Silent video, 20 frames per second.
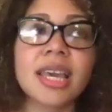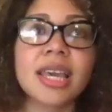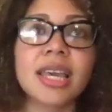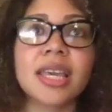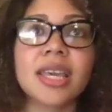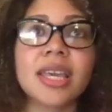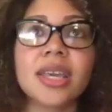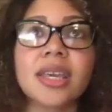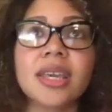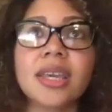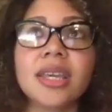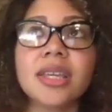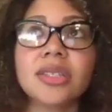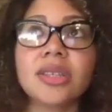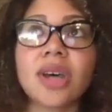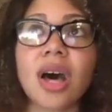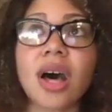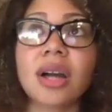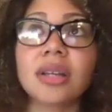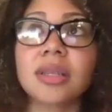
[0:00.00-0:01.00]
He, he
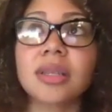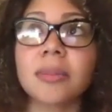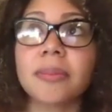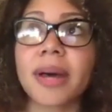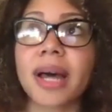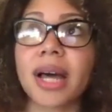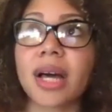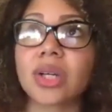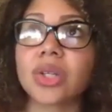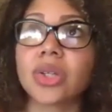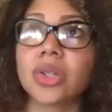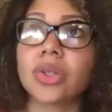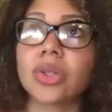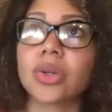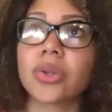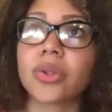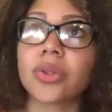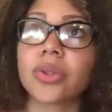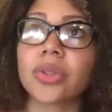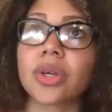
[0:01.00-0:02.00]
talked about, you
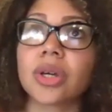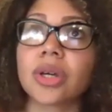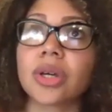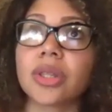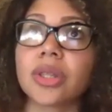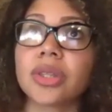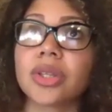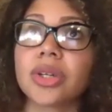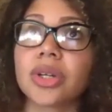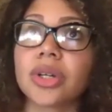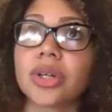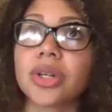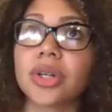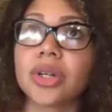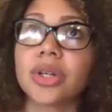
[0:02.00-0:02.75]
know, the, the,